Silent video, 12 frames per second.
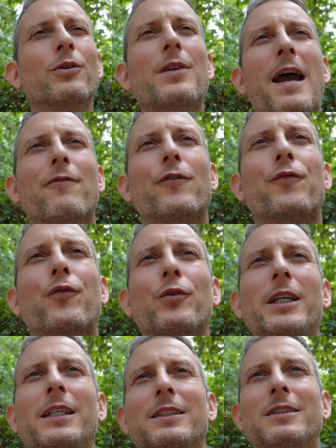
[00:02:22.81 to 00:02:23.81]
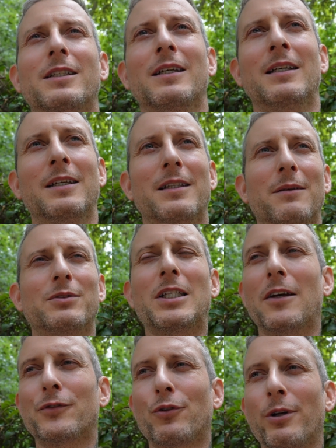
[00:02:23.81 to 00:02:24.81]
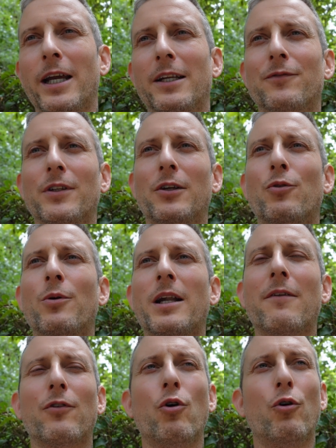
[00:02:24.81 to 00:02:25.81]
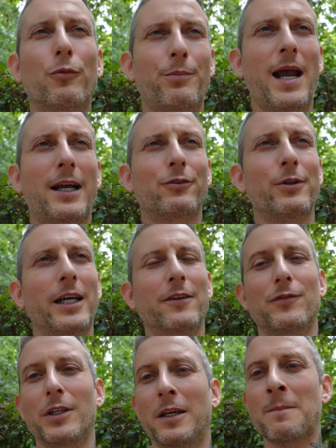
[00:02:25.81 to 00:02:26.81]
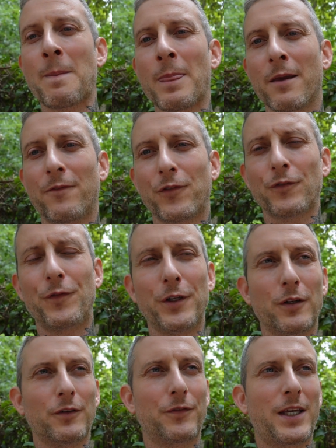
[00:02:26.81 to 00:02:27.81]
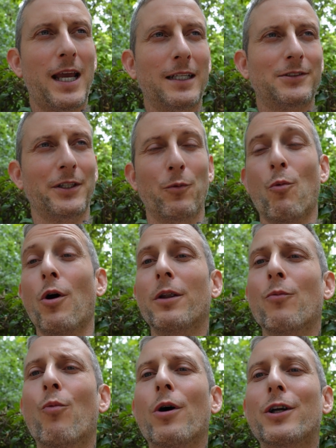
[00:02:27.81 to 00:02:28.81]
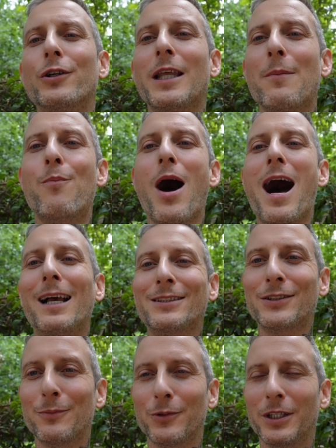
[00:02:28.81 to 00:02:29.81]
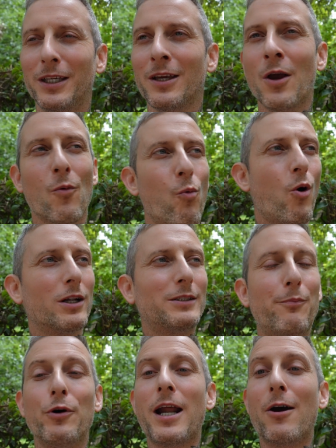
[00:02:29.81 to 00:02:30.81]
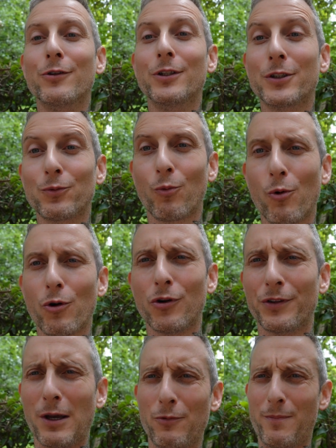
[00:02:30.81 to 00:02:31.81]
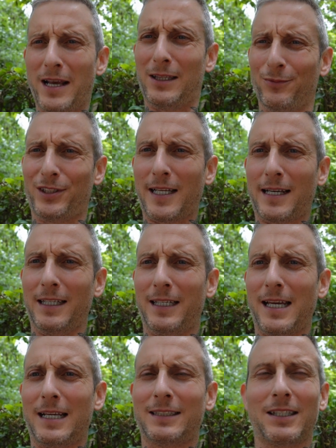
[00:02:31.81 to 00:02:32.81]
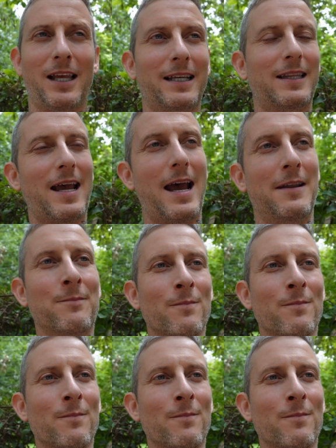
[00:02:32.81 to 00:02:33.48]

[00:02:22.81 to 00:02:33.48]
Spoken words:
ever freeze themselves creatively? Who would ever hold back creatively for fear of canceling? What could they possibly want to put out in this world that would make them second guess like that?